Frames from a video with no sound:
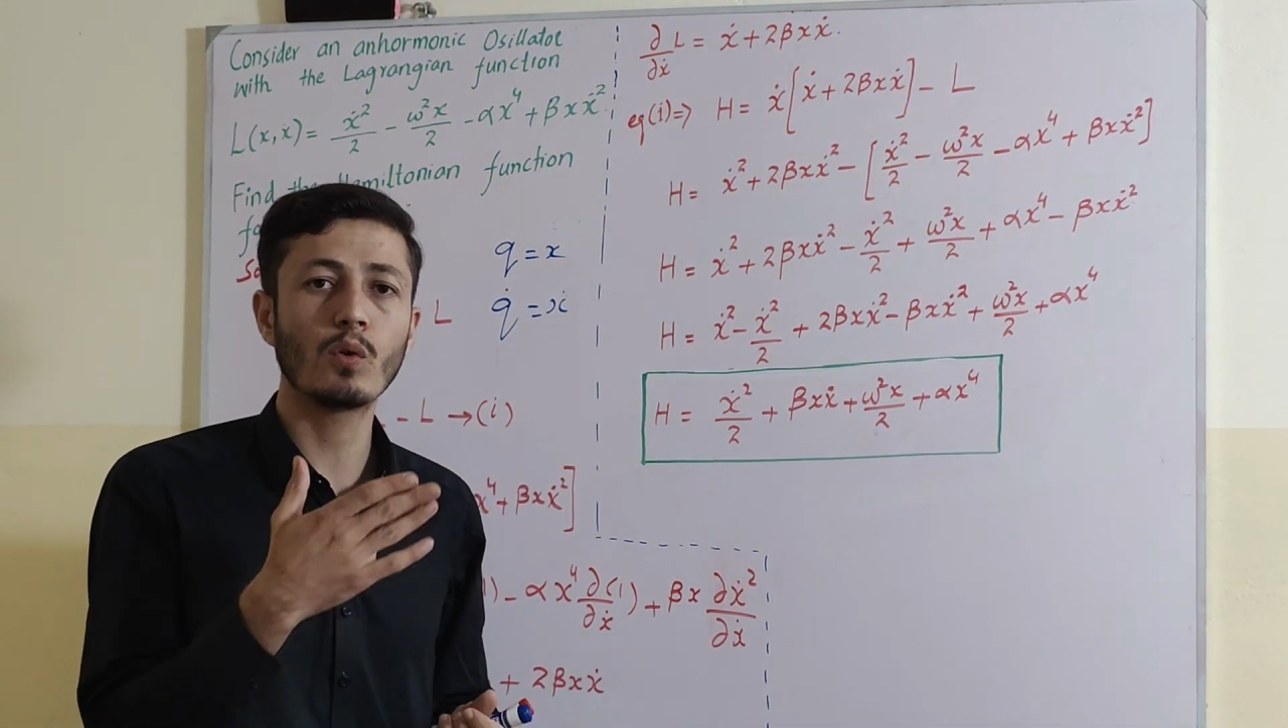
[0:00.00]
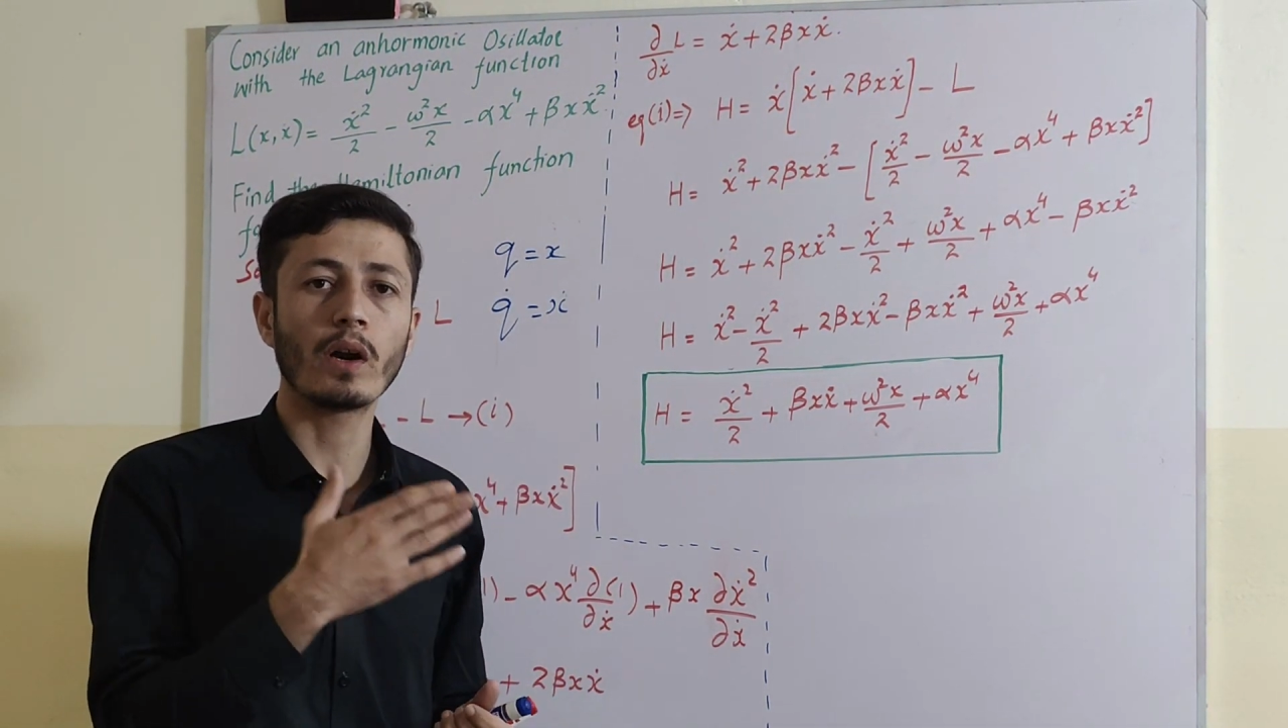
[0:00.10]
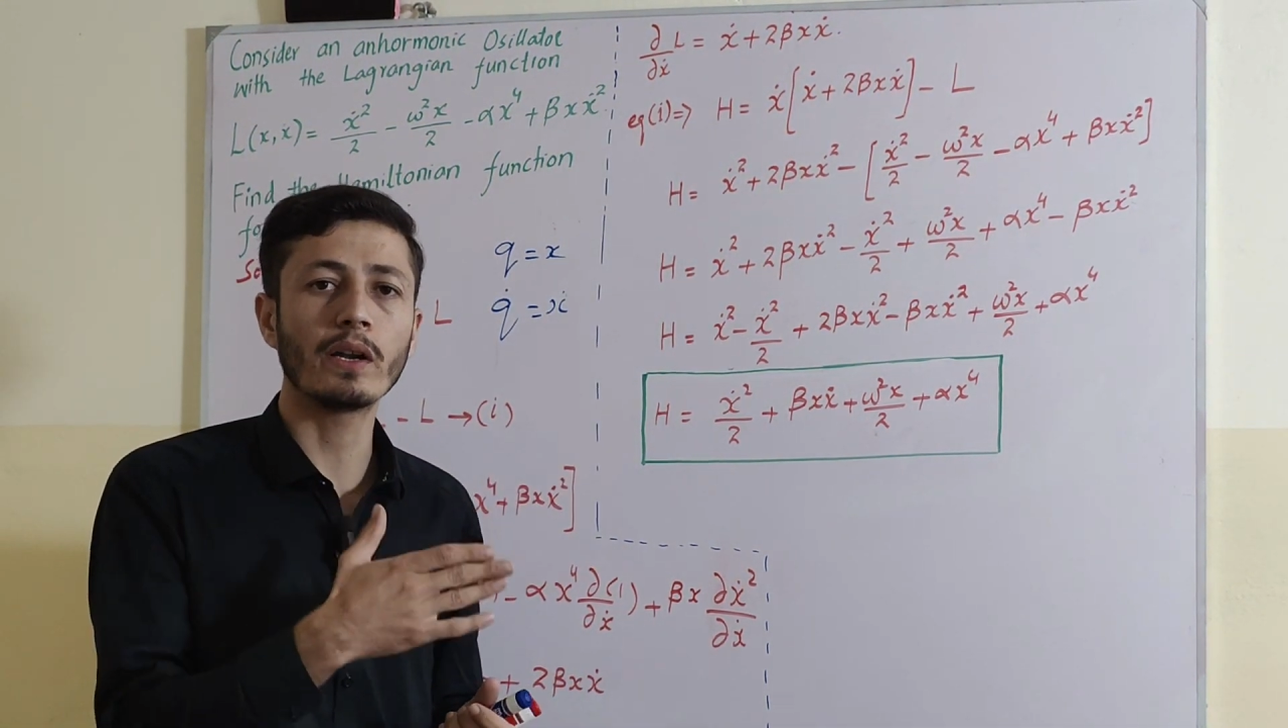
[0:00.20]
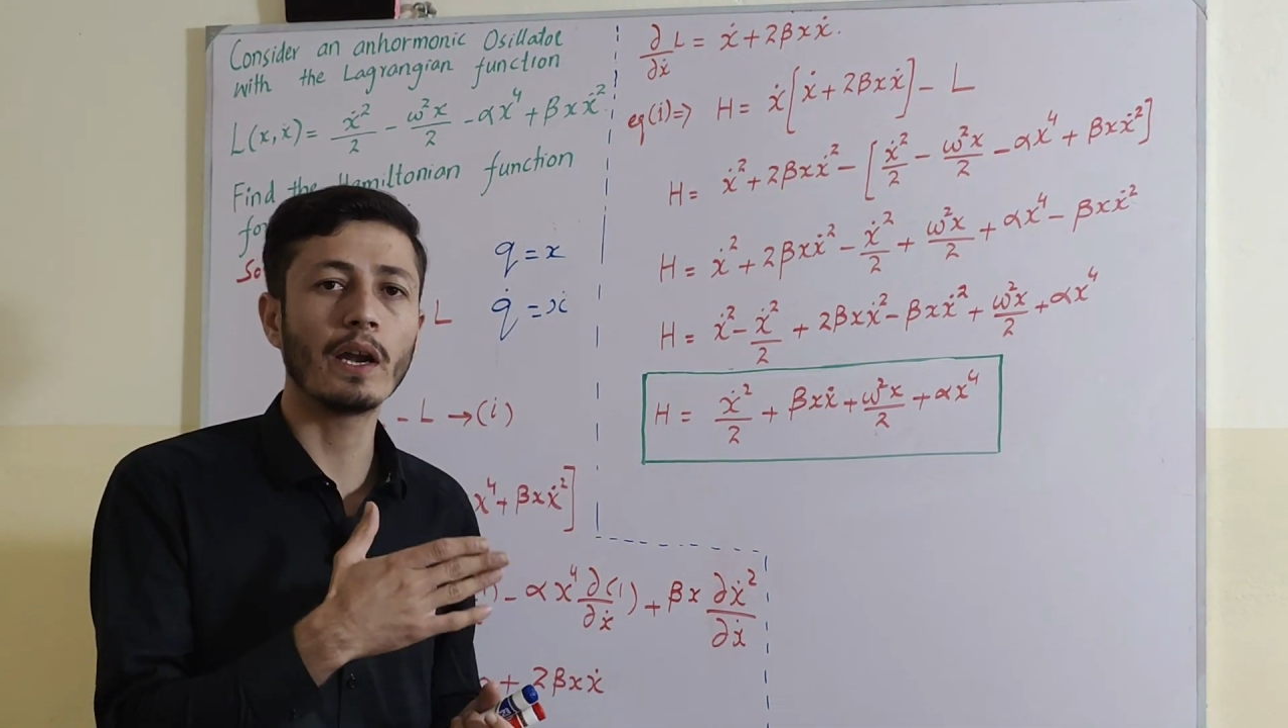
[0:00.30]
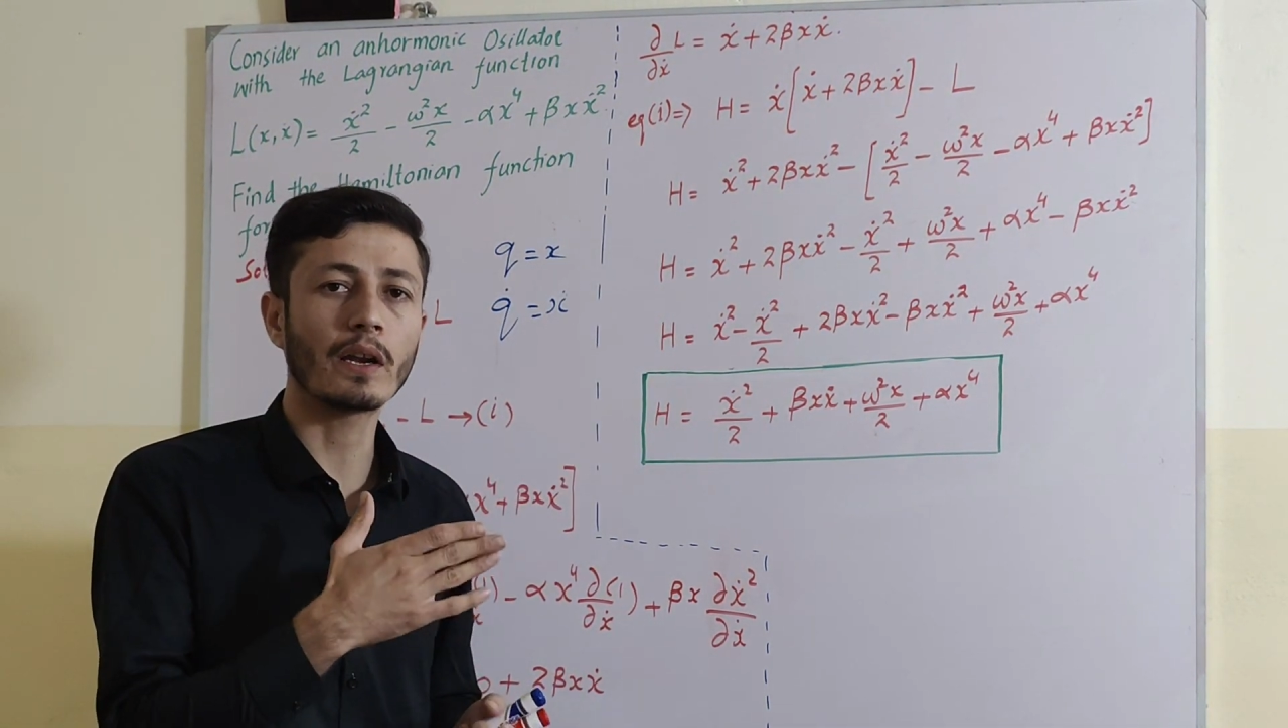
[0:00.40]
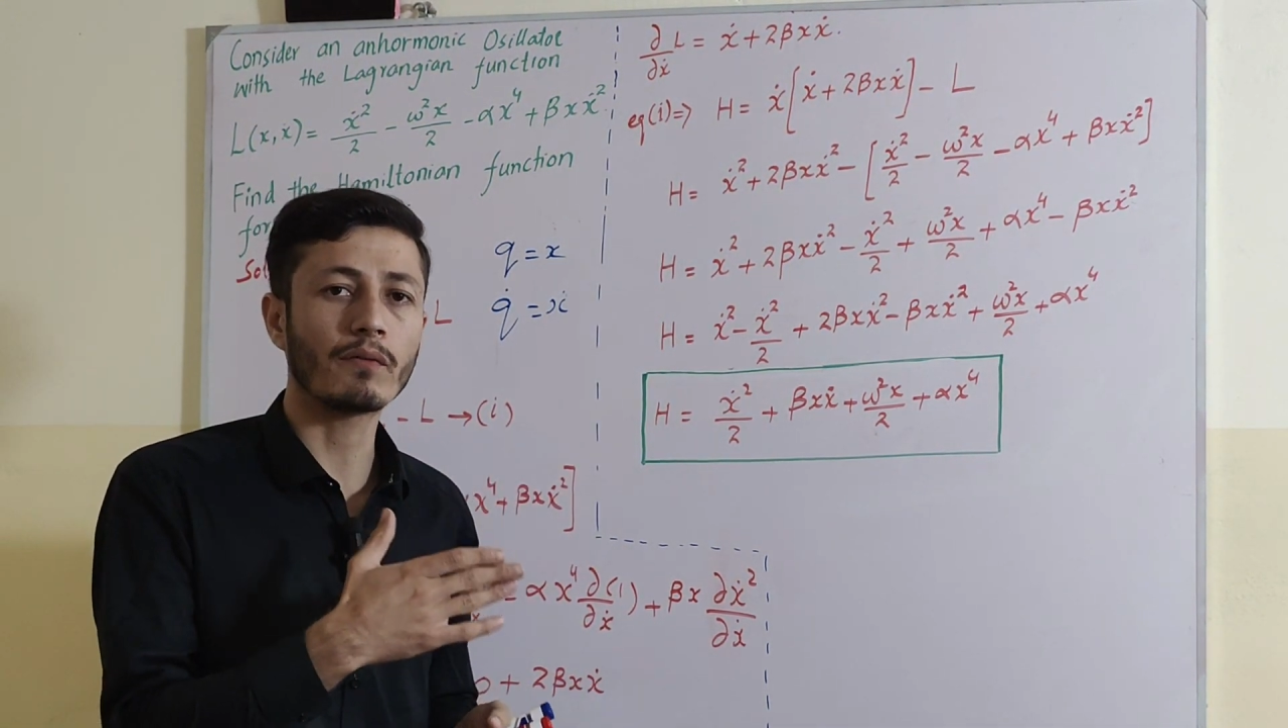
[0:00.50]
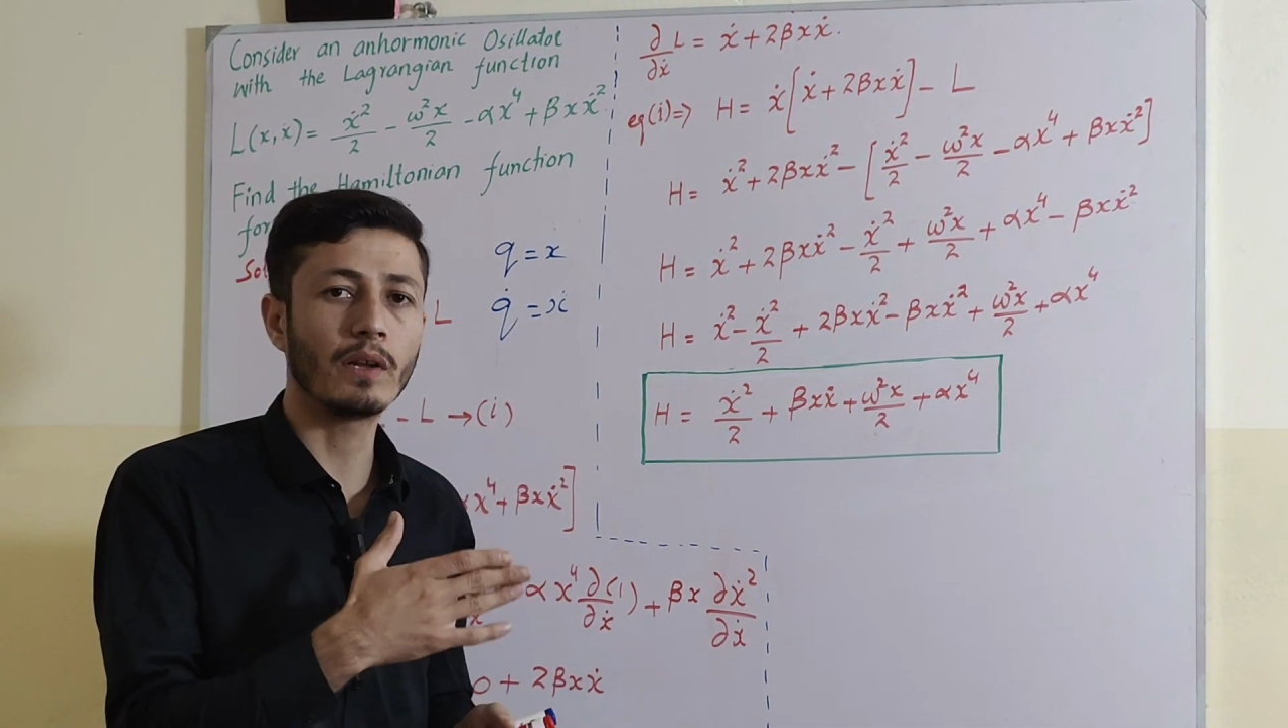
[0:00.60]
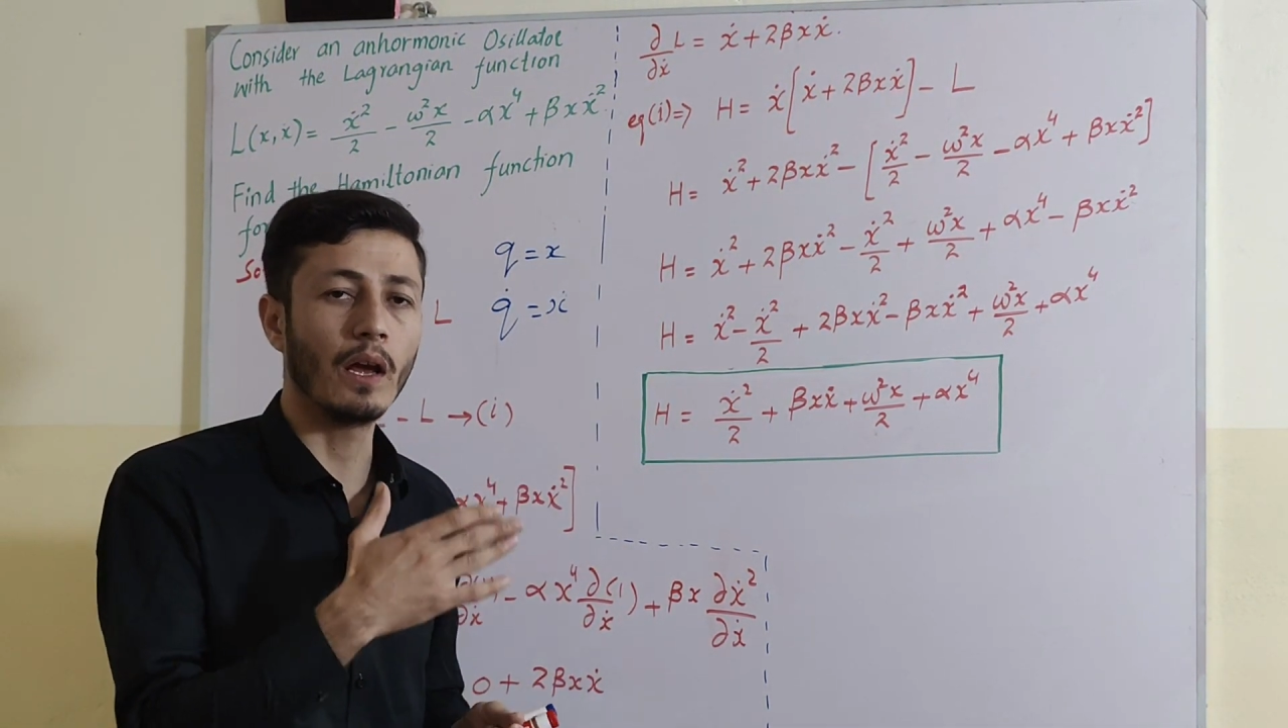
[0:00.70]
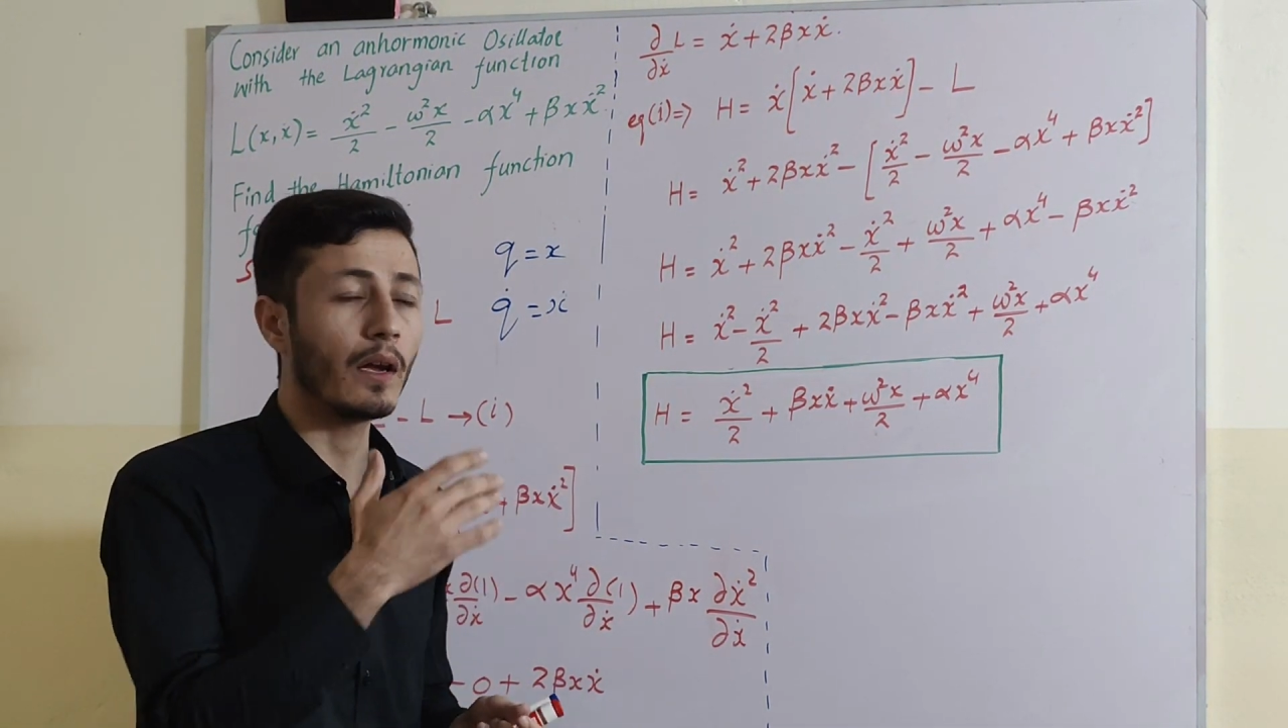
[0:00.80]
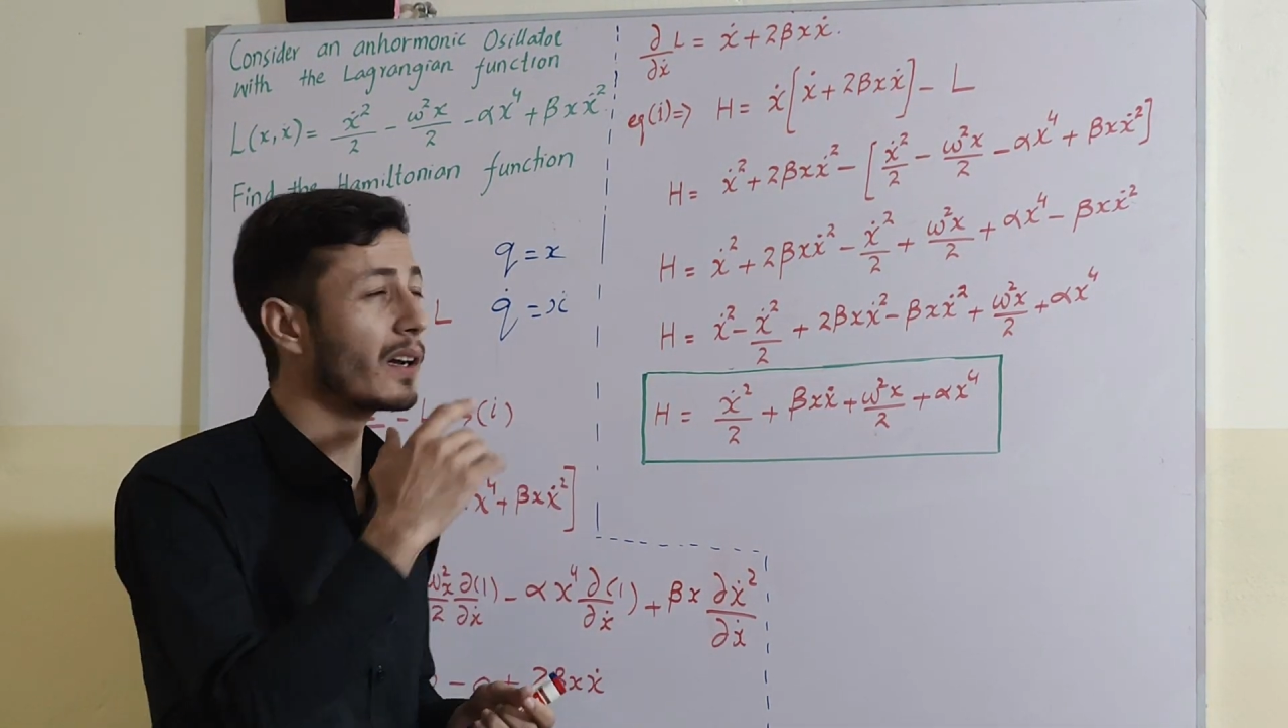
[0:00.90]
coordinate of
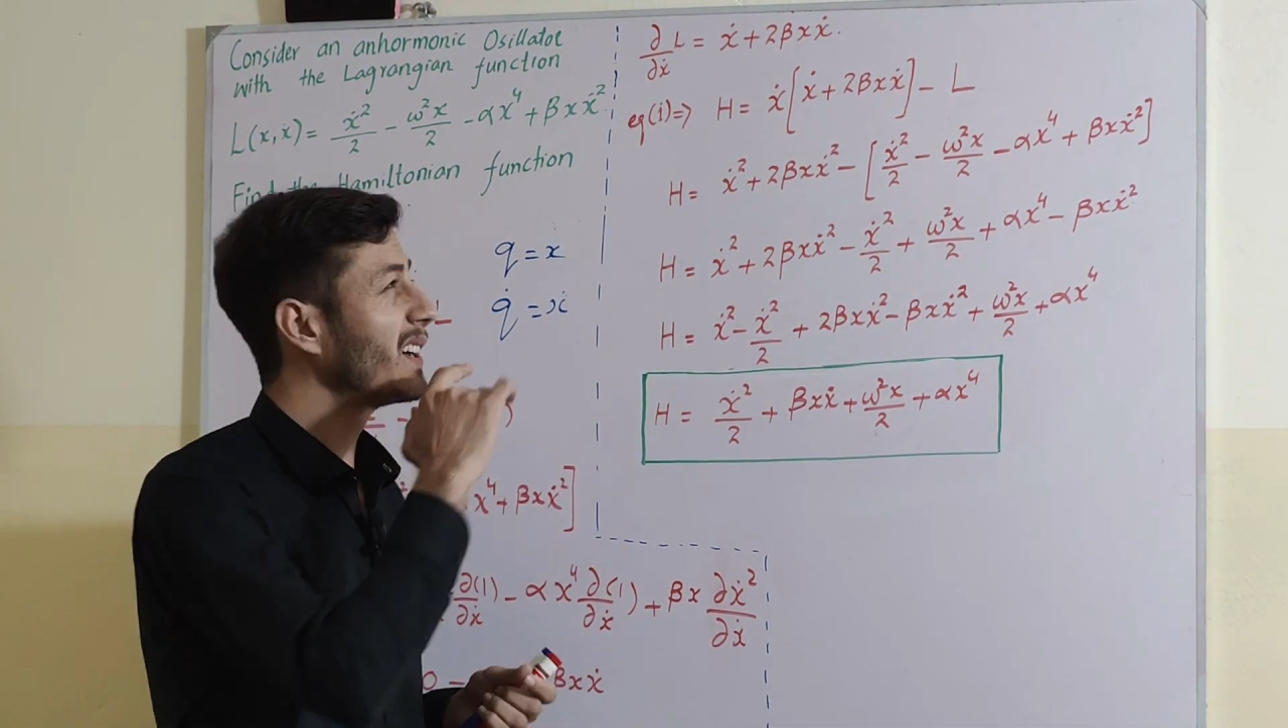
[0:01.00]
the